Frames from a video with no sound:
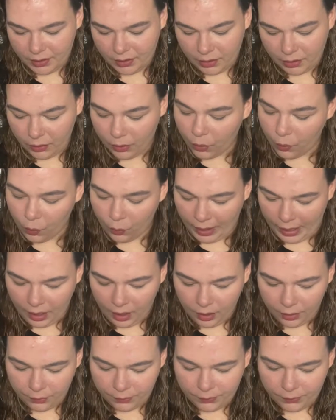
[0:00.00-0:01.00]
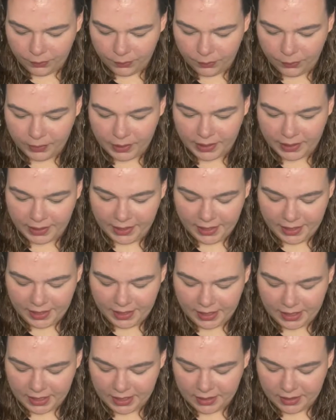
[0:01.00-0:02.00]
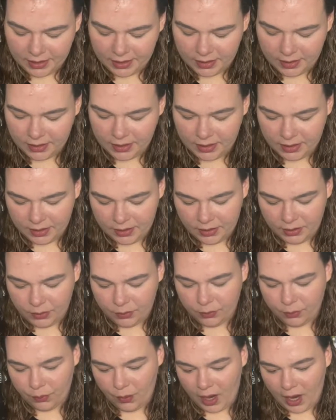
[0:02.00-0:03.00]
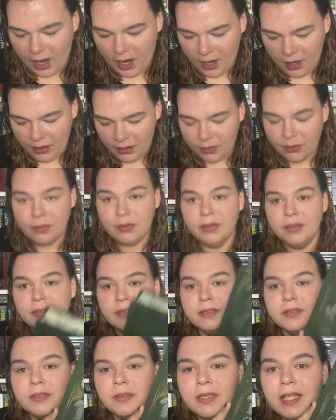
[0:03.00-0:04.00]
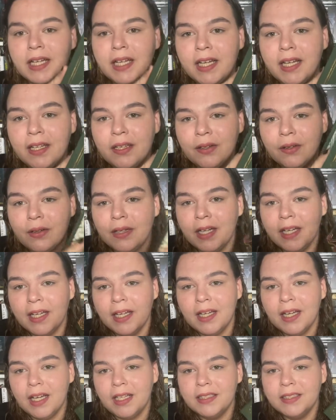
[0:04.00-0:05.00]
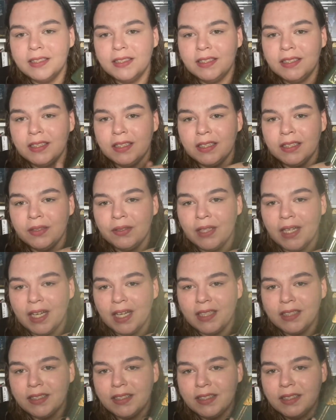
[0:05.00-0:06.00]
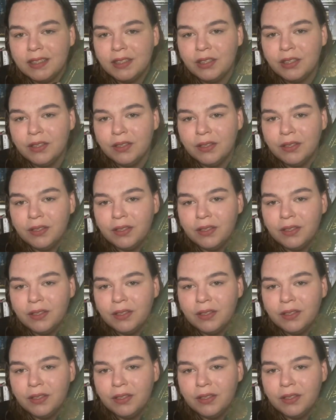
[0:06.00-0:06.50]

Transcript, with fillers: Oh, wow. Okay. Wow. Okay. Okay. I see you. I see you.